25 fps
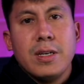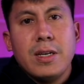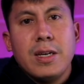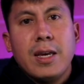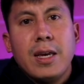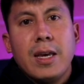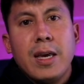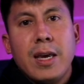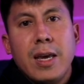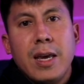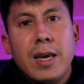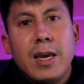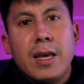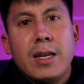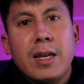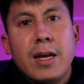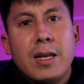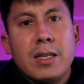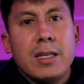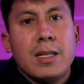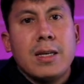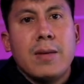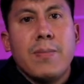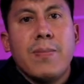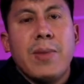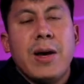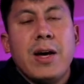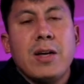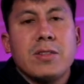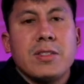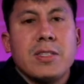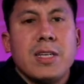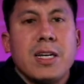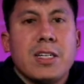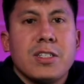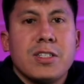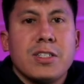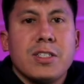And on the about
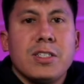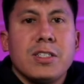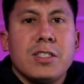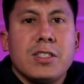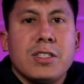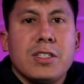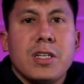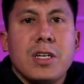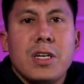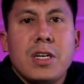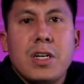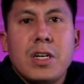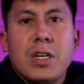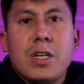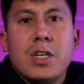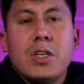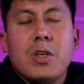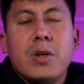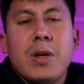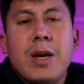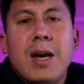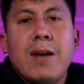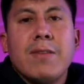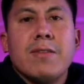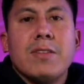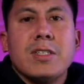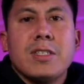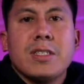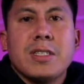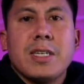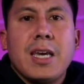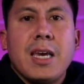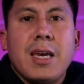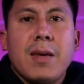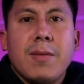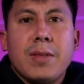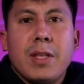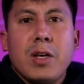sections, you have this
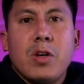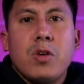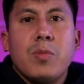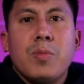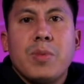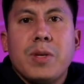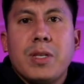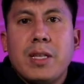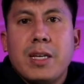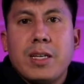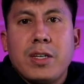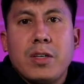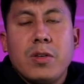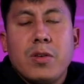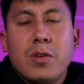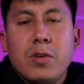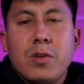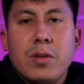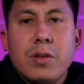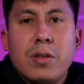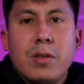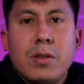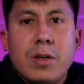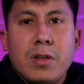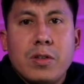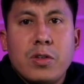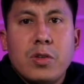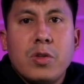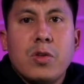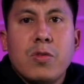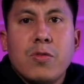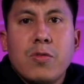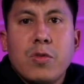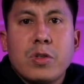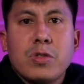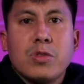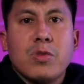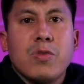game that will be like a
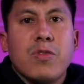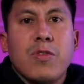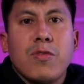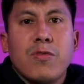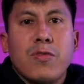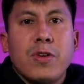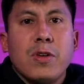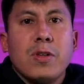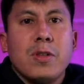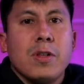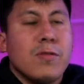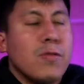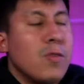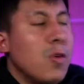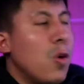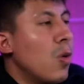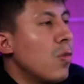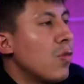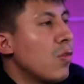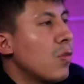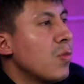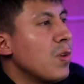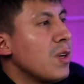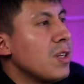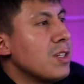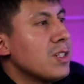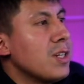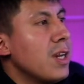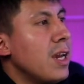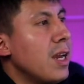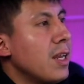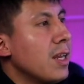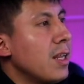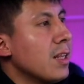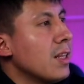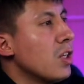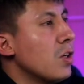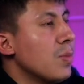universe with a feel of Overreach and
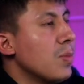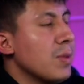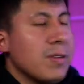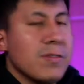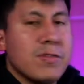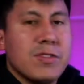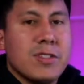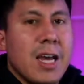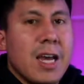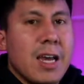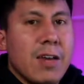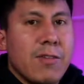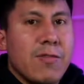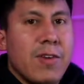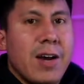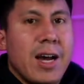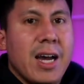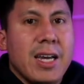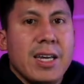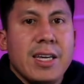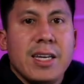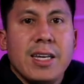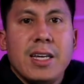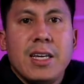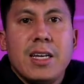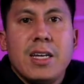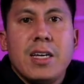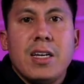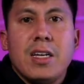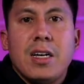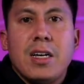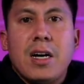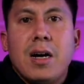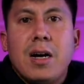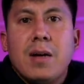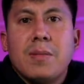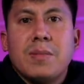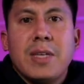a little bit of sci-fi.
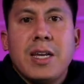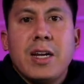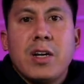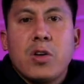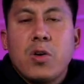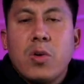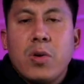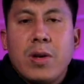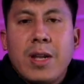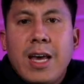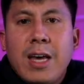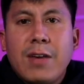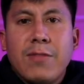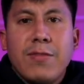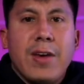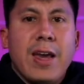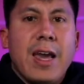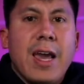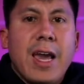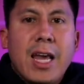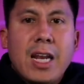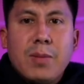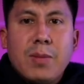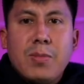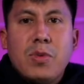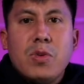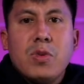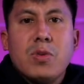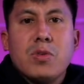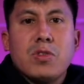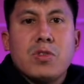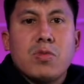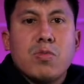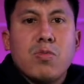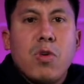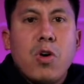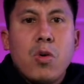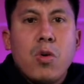Um, they are going to have animals,
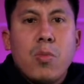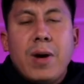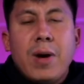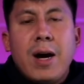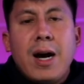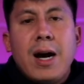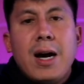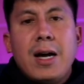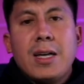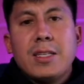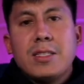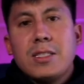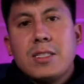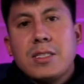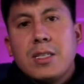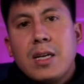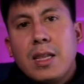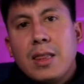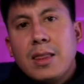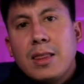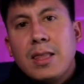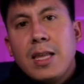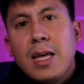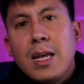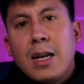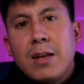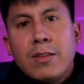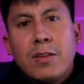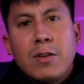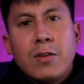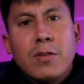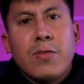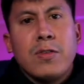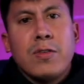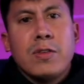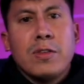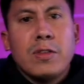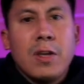robots, a lot of
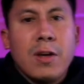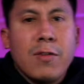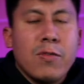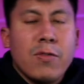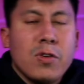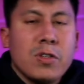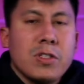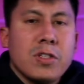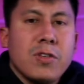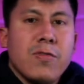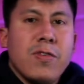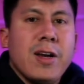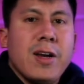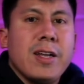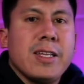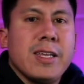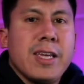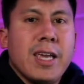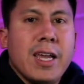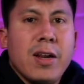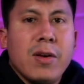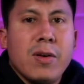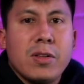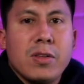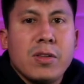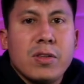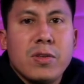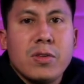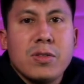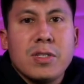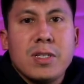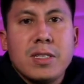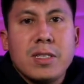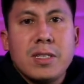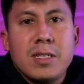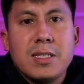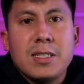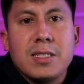different diversified characters
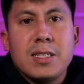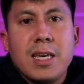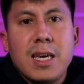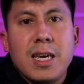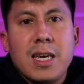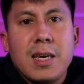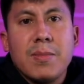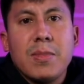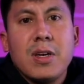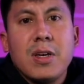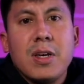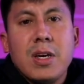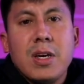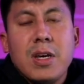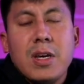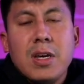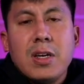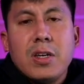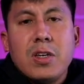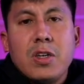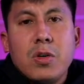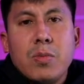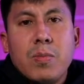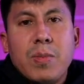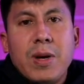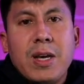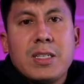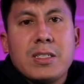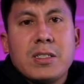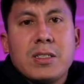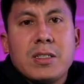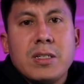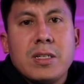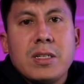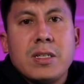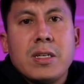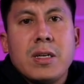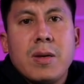in this game. You
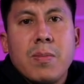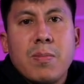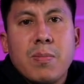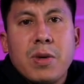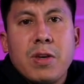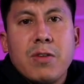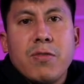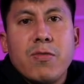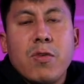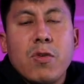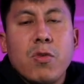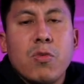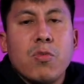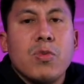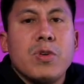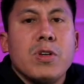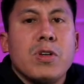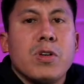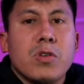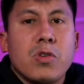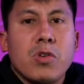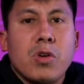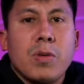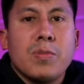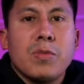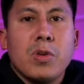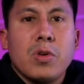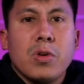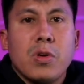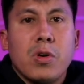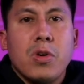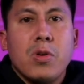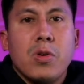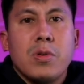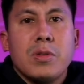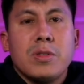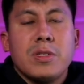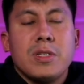basically compete for real
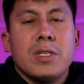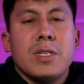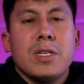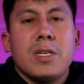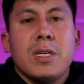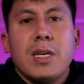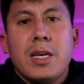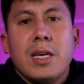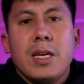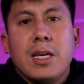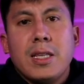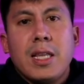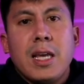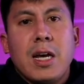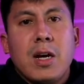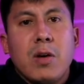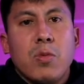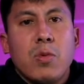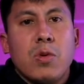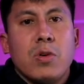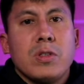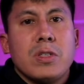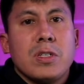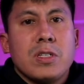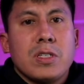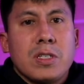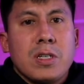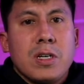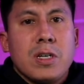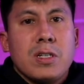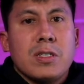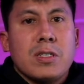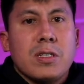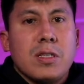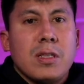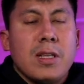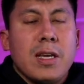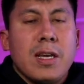cryptocurrency that we'll
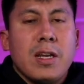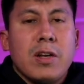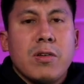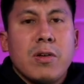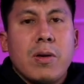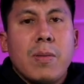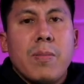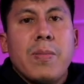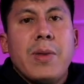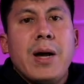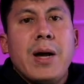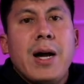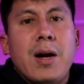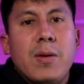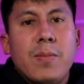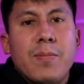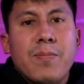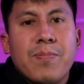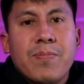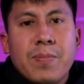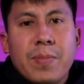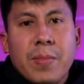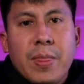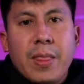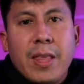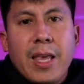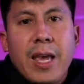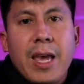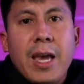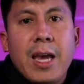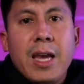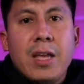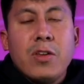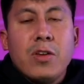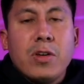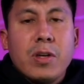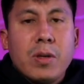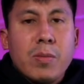discuss later about.
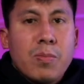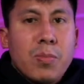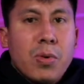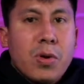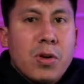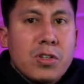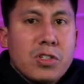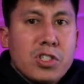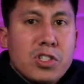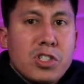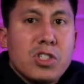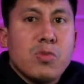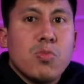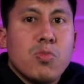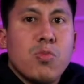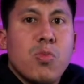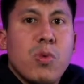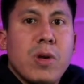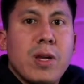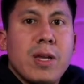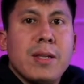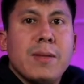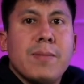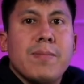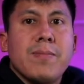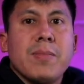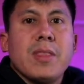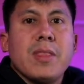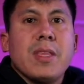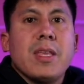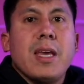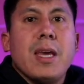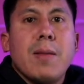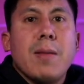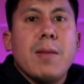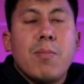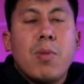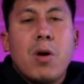And you can purchase, rent,
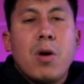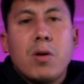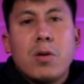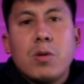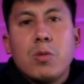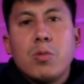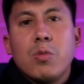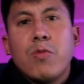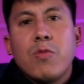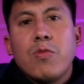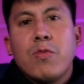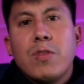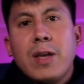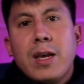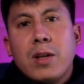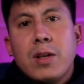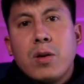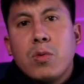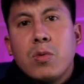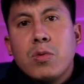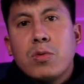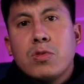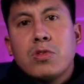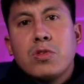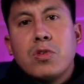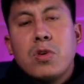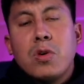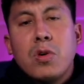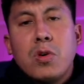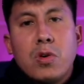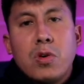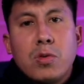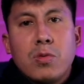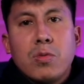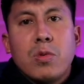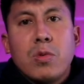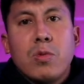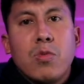and partner with landowners to
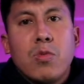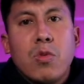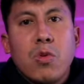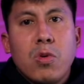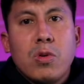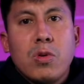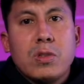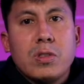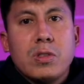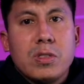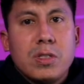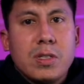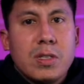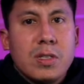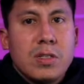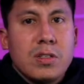earn rewards.